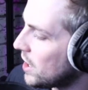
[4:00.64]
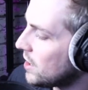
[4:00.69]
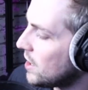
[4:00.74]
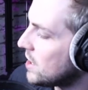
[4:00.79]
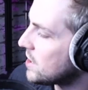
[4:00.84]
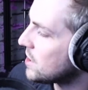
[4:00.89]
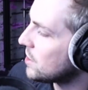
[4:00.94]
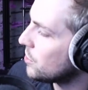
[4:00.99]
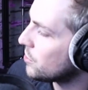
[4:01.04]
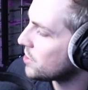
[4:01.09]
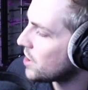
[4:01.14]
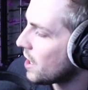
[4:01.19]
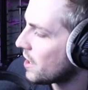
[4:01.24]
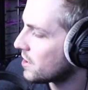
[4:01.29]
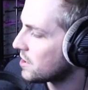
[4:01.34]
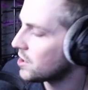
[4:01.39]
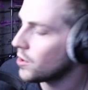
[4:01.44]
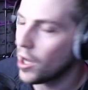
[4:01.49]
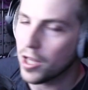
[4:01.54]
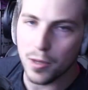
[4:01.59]
these little tanks
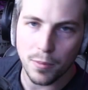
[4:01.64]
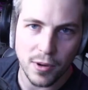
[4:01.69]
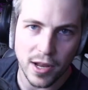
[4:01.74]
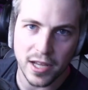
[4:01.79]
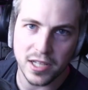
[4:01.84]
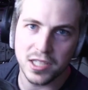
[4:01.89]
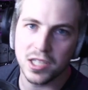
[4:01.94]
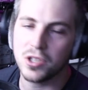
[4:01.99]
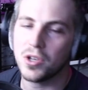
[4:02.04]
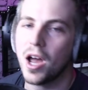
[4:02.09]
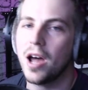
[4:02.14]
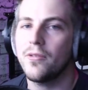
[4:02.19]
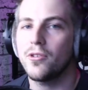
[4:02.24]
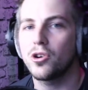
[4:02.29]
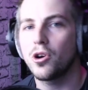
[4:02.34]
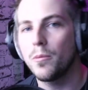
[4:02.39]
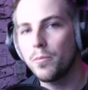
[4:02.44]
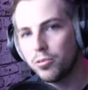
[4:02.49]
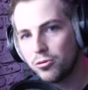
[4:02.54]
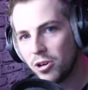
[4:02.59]
to other places, or have a
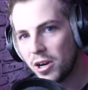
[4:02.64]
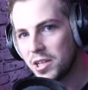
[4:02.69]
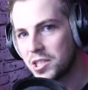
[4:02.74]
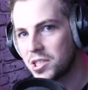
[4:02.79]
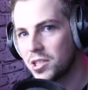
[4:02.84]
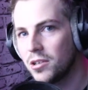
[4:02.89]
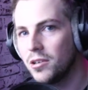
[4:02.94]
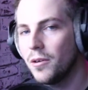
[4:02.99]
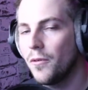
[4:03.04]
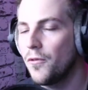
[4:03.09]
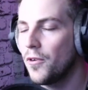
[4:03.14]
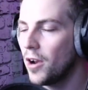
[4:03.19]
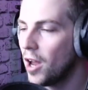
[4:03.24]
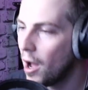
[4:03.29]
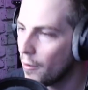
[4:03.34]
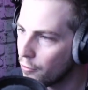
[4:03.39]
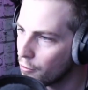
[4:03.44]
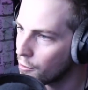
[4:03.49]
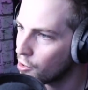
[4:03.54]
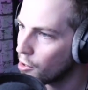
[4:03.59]
compressor and fill
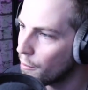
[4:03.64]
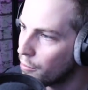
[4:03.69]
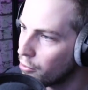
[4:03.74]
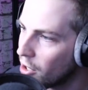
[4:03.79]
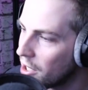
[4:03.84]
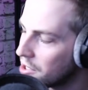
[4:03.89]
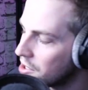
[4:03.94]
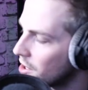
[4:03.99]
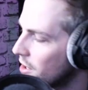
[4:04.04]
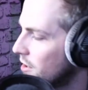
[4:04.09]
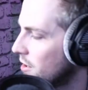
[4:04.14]
up from a compressor.